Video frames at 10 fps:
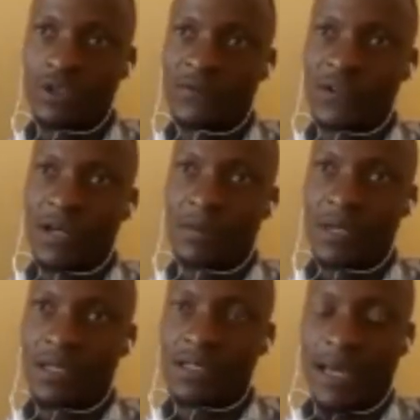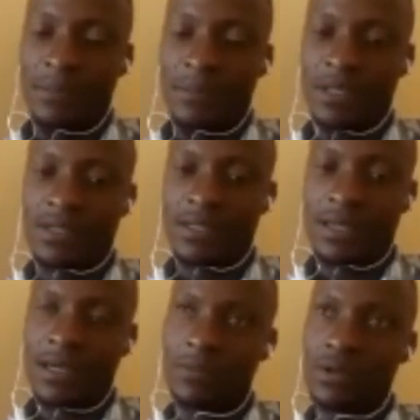tournament I missed
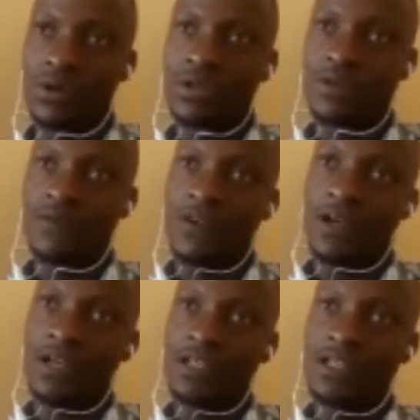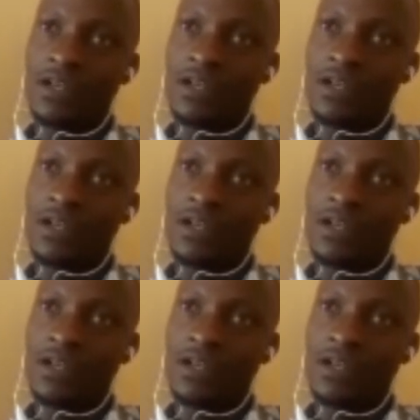because of the injury.